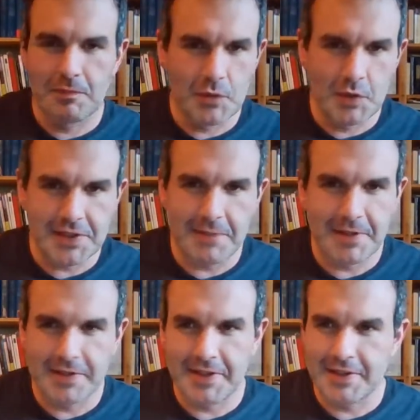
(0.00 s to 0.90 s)
with
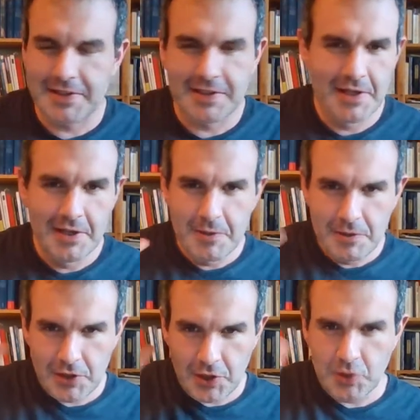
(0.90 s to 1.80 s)
something that is
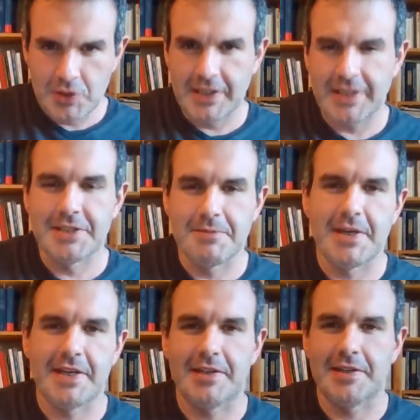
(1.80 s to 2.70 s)
hugely in
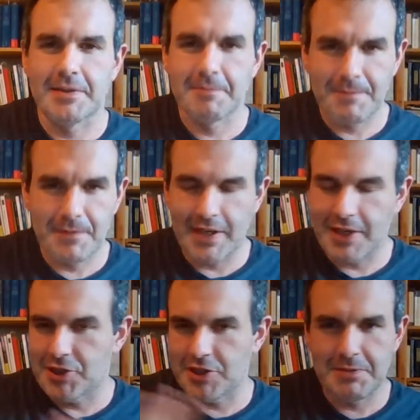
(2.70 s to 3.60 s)
demand,
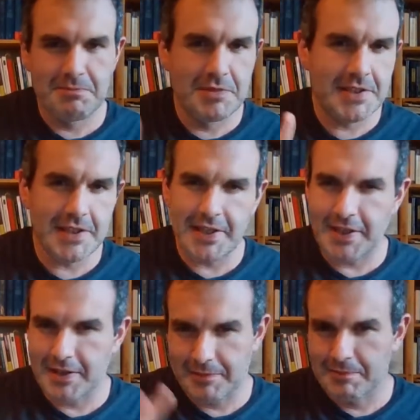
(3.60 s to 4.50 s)
and just
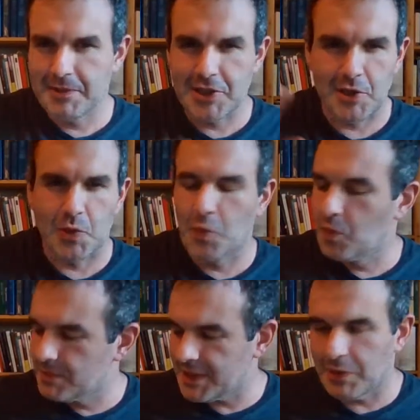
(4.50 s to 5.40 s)
see, you know,
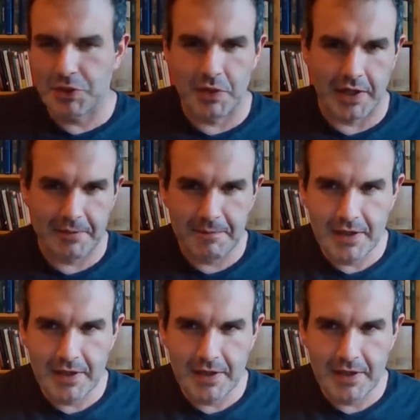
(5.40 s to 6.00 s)
see what's what.